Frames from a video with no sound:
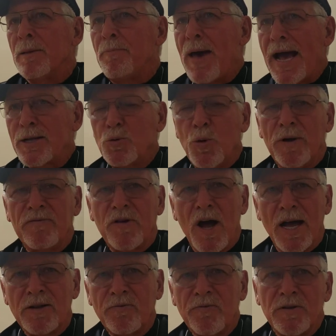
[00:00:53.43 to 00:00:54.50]
Pac-12
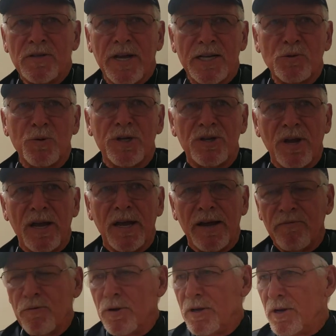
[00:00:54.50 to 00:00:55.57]
conference, as we say
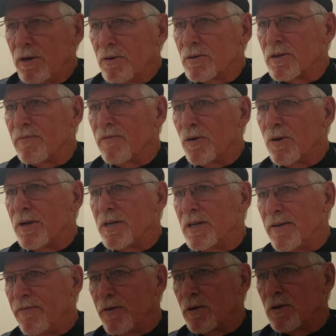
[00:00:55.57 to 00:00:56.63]
every year, is a very
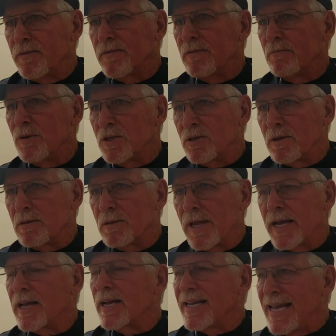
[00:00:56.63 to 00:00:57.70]
difficult, much
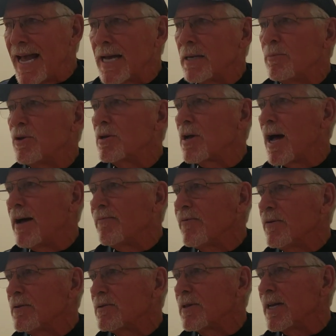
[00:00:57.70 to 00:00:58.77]
like a cannibal
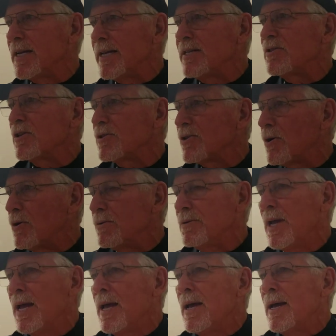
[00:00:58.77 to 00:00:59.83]
conference that eats its own.
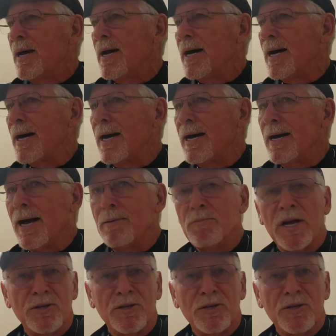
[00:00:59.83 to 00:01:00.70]
Uh, I'm